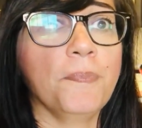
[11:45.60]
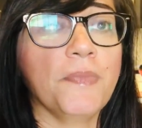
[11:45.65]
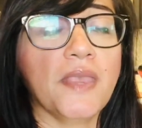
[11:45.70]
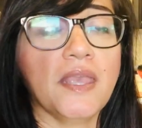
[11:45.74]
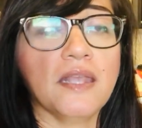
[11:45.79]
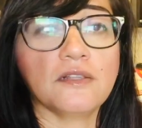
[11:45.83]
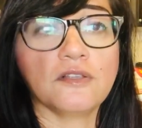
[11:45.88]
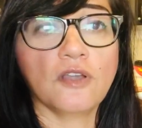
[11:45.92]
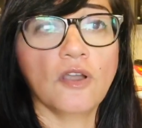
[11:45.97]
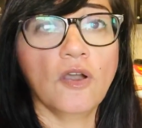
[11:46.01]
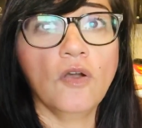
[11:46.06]

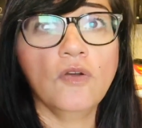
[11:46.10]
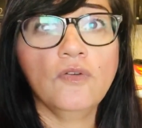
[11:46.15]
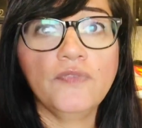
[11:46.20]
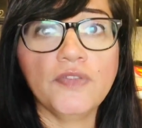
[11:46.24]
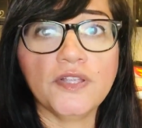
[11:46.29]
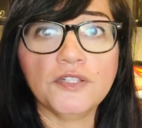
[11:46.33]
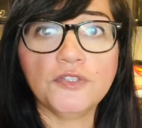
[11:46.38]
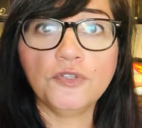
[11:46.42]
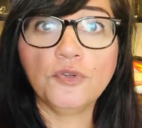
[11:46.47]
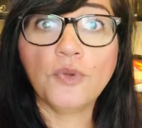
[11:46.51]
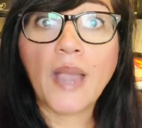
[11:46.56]
and
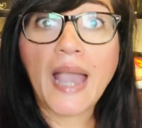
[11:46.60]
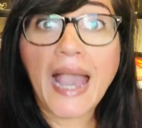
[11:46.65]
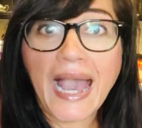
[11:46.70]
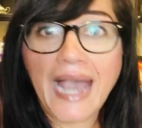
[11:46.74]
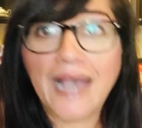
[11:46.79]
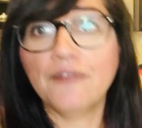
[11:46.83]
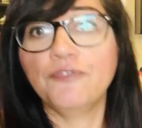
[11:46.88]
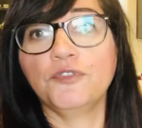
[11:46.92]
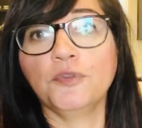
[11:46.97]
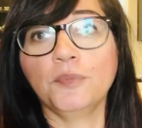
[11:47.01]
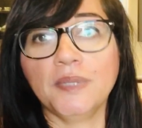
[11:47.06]
COVID, you
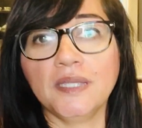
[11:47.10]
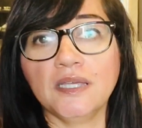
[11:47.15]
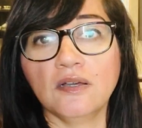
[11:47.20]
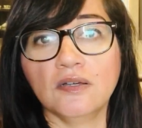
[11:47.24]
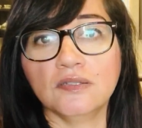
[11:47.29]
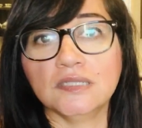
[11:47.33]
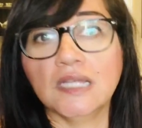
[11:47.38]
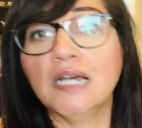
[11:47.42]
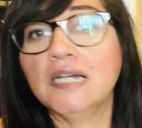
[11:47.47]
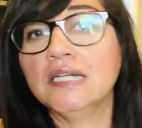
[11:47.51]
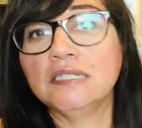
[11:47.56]
have to be
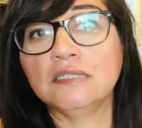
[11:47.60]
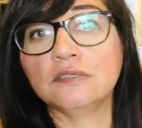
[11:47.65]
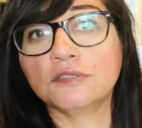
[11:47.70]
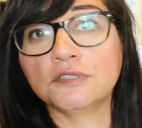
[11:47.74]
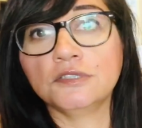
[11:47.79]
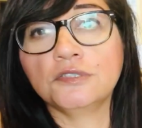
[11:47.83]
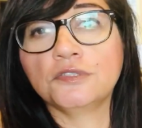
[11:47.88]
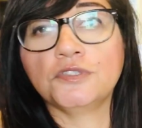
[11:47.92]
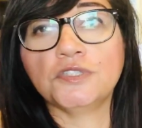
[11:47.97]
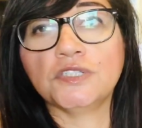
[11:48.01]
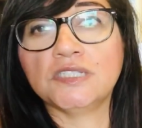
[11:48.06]
online or
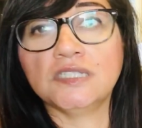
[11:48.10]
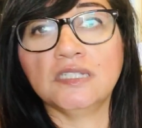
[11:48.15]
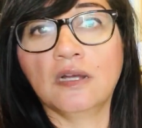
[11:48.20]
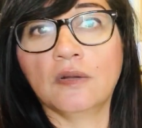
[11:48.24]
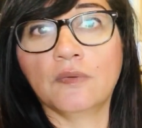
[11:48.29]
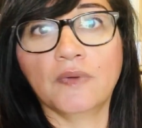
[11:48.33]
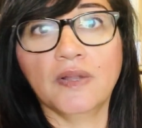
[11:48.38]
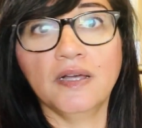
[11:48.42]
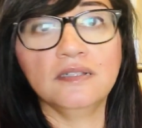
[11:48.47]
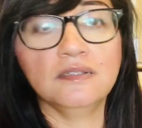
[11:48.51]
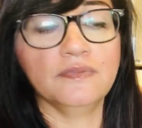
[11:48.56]
you're just
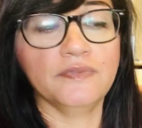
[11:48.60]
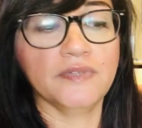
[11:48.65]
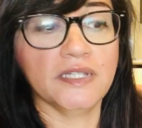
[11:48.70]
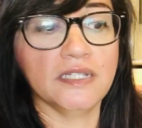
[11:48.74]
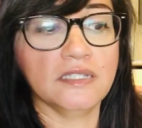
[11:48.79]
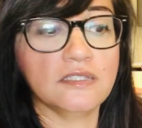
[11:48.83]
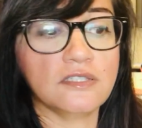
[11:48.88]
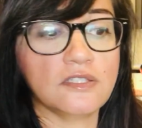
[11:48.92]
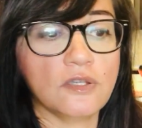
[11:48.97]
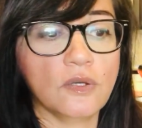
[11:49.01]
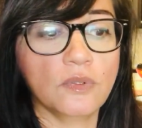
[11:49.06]
not relevant.
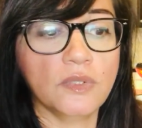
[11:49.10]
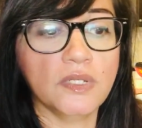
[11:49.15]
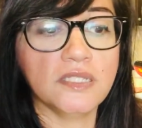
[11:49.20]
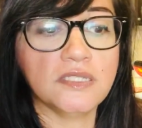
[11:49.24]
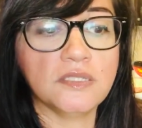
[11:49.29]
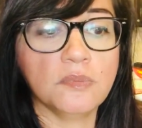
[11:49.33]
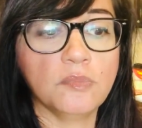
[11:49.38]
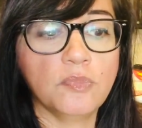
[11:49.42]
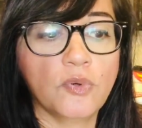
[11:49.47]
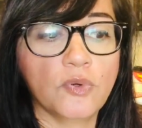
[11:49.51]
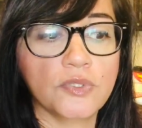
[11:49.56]
So
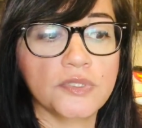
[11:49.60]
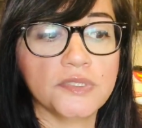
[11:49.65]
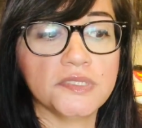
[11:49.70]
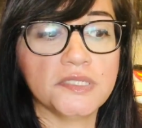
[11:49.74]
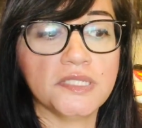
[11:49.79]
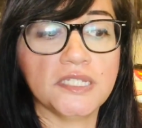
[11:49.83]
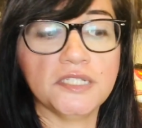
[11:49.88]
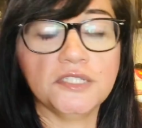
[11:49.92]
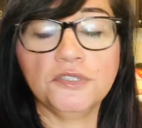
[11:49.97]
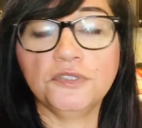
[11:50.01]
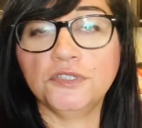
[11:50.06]
it's important
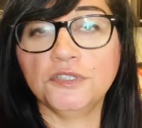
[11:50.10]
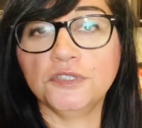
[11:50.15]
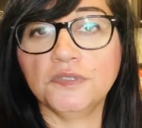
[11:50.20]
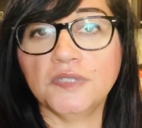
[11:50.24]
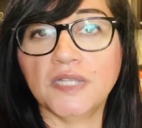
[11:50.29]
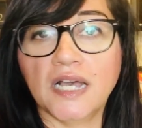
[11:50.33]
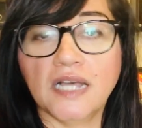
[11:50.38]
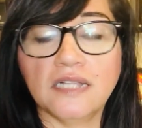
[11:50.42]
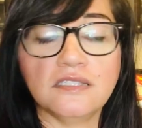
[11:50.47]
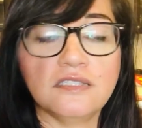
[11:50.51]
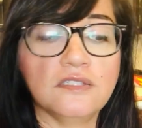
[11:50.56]
that you do
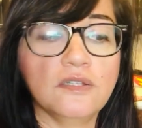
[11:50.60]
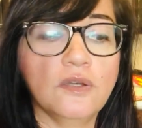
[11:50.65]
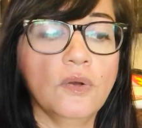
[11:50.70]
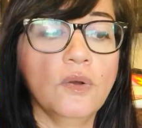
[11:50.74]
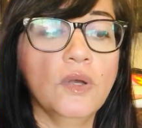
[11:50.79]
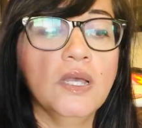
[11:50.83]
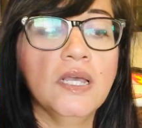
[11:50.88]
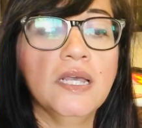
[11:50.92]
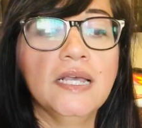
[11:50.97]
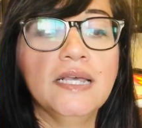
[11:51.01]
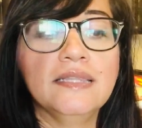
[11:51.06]
that. So
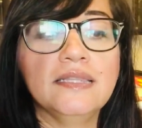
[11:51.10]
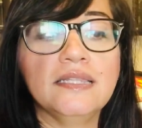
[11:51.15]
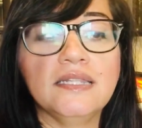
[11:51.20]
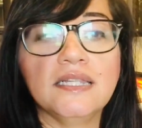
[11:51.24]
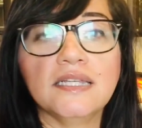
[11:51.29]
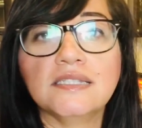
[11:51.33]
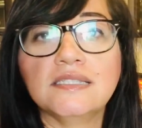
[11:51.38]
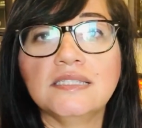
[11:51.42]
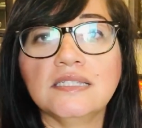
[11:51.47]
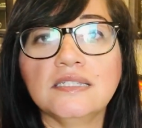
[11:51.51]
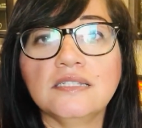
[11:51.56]
the
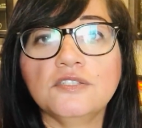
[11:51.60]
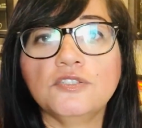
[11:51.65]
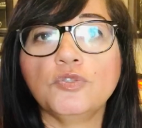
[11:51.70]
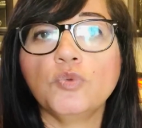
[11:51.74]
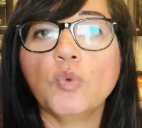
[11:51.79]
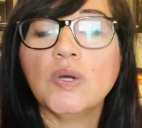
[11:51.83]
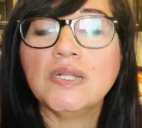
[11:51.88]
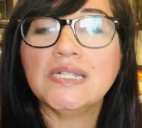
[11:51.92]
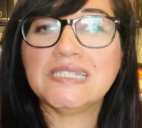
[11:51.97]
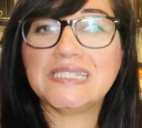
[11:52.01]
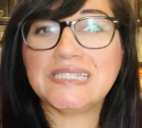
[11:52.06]
next thing is you
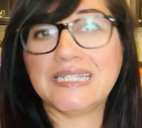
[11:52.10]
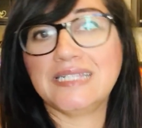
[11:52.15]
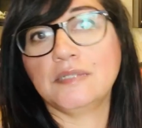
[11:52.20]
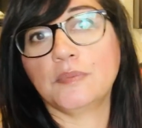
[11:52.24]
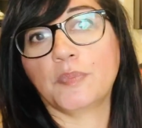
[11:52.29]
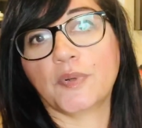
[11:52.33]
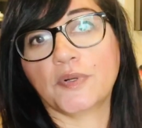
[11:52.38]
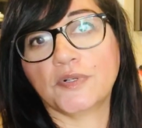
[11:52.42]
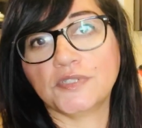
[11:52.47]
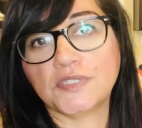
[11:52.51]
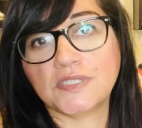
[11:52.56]
want to send a
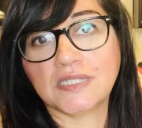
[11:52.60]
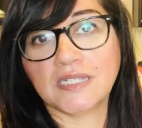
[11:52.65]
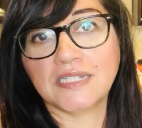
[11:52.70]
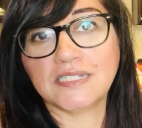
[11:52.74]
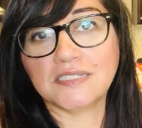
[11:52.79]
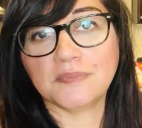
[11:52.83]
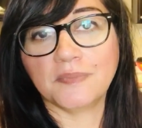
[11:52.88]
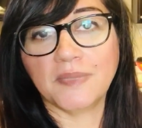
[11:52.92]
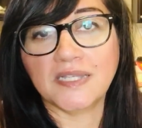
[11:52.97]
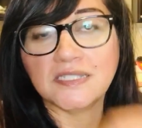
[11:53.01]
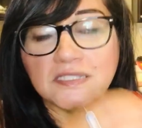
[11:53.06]

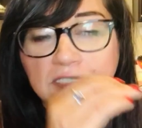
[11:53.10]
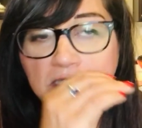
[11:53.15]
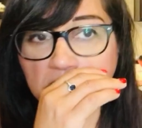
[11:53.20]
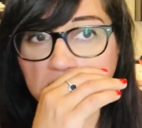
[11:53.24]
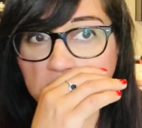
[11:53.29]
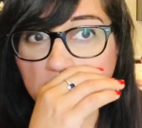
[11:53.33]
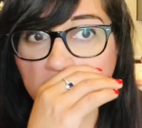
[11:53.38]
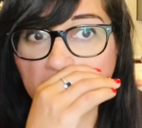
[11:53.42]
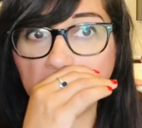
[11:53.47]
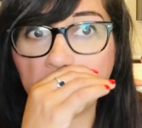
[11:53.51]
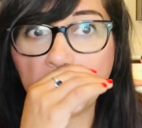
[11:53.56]
personalized message.
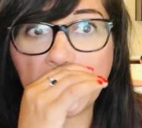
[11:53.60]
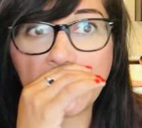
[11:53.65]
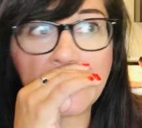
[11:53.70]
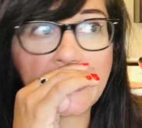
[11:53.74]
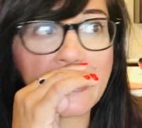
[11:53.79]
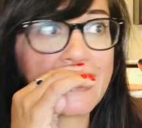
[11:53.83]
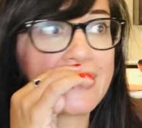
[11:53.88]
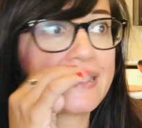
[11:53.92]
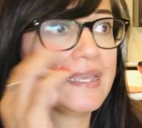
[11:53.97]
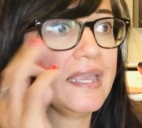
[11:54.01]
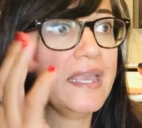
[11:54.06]
Maybe
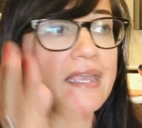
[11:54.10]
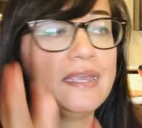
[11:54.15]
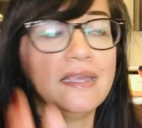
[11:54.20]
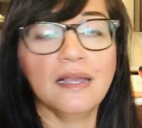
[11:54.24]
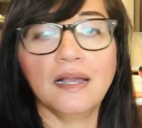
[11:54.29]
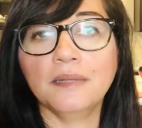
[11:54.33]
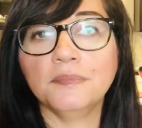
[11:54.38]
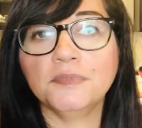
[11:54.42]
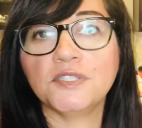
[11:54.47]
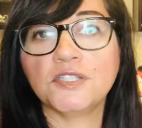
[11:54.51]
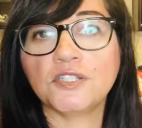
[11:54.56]
like, hey,
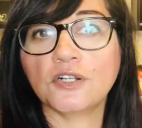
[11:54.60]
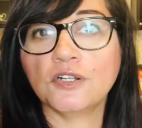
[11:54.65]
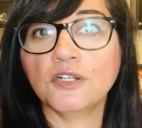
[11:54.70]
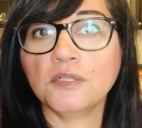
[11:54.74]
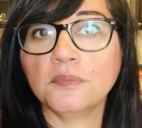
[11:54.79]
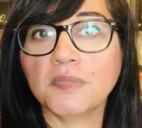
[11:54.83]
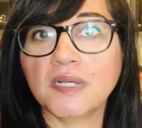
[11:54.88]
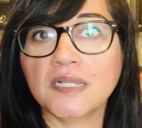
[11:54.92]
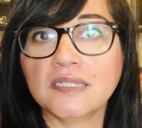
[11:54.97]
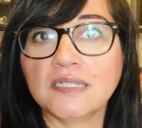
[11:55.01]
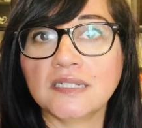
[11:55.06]
I'm
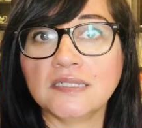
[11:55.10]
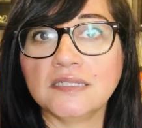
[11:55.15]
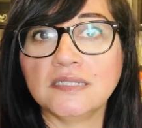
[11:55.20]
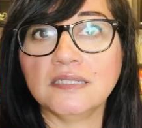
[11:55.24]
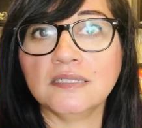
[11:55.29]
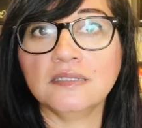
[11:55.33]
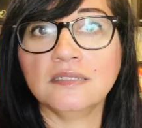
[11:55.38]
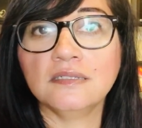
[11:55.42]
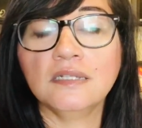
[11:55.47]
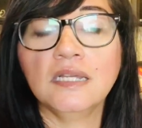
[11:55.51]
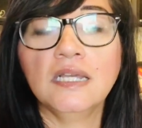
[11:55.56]
starting my
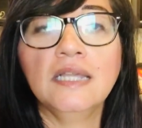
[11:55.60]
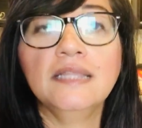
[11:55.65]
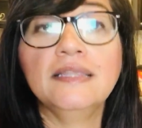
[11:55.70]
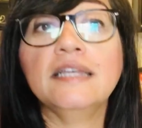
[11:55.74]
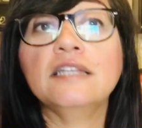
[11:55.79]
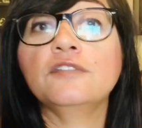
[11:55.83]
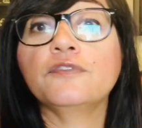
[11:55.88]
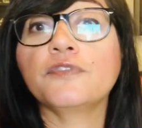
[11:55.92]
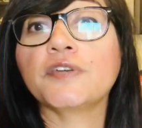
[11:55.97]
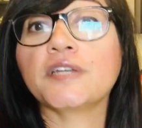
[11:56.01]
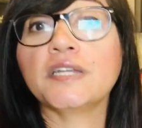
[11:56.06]
LinkedIn.
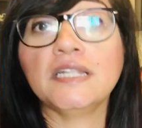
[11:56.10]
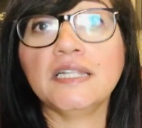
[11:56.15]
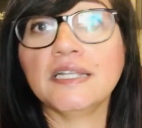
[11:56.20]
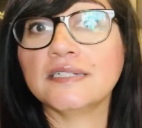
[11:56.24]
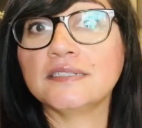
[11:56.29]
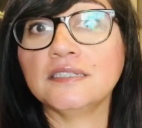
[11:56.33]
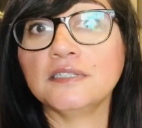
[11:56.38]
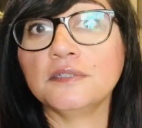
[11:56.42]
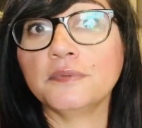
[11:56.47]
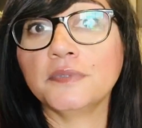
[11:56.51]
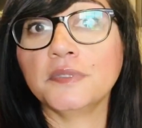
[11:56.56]
Thanks for
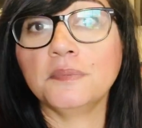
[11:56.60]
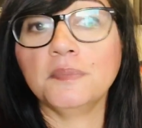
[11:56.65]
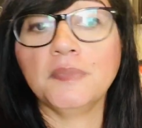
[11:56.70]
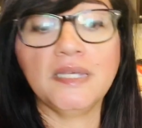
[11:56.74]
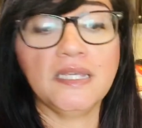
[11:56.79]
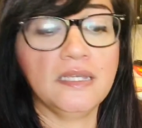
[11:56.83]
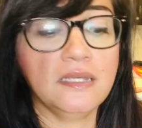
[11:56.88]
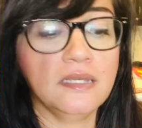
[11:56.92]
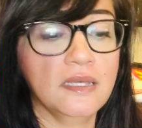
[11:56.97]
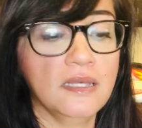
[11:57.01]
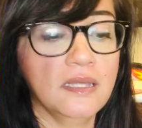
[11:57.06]
connecting with
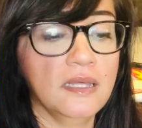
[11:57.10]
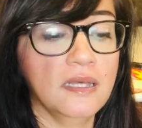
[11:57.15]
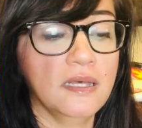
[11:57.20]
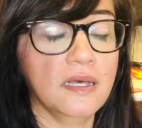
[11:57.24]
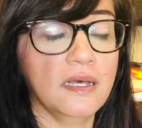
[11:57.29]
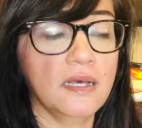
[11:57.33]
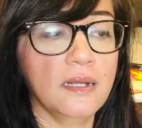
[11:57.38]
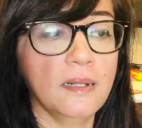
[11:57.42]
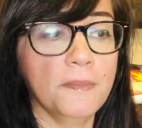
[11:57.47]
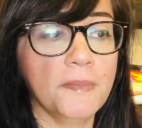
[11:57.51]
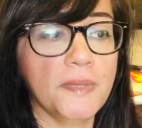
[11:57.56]
me.
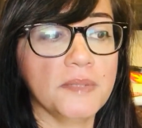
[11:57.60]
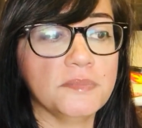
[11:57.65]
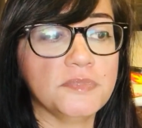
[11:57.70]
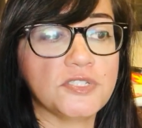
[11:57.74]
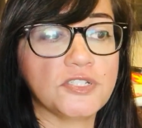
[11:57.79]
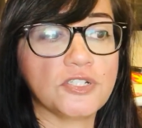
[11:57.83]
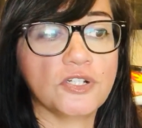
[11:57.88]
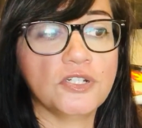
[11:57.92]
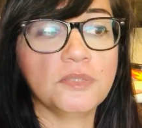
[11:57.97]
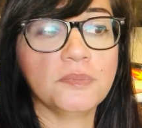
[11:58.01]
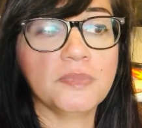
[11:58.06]
I'm
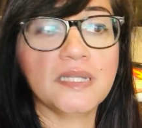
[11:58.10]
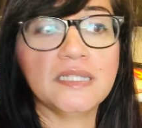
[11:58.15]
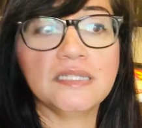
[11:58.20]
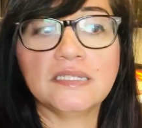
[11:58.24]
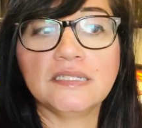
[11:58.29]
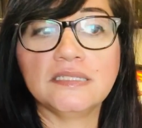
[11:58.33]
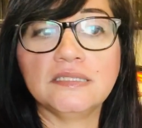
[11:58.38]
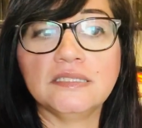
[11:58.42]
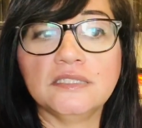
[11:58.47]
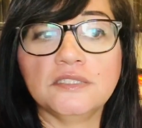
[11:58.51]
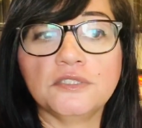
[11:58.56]
starting my
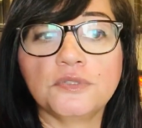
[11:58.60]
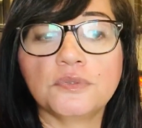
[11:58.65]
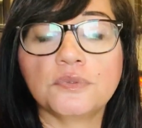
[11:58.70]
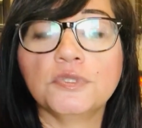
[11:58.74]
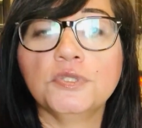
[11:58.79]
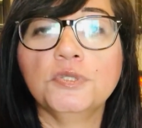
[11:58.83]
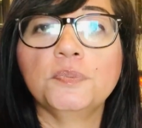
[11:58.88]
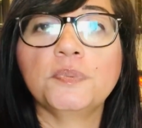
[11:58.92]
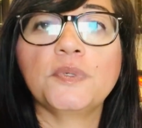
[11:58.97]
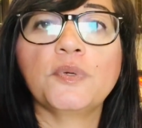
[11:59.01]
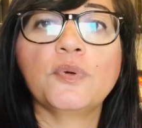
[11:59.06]
LinkedIn
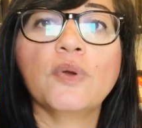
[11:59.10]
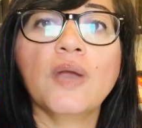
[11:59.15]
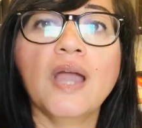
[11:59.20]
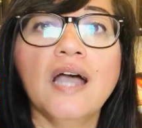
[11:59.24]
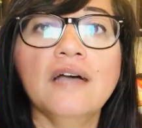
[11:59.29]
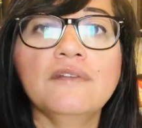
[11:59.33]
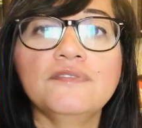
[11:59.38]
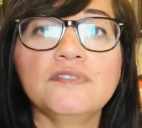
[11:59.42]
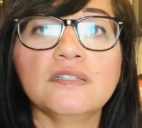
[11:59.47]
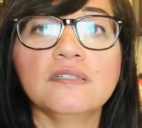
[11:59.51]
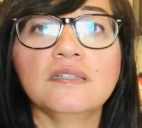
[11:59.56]
group.
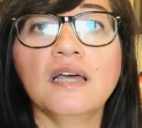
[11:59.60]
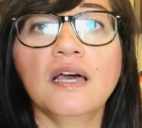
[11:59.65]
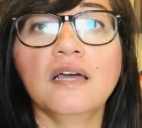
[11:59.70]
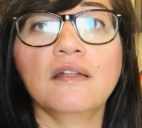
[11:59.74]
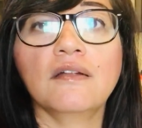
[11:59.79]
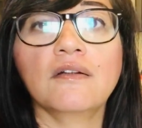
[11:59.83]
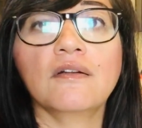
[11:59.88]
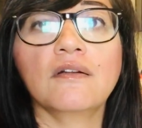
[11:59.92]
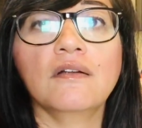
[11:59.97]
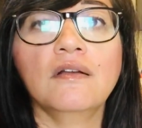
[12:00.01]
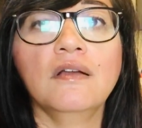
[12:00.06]
Craft a
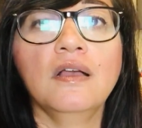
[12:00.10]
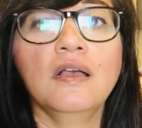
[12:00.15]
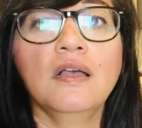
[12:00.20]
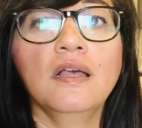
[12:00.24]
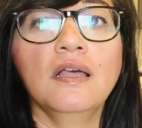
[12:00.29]
letter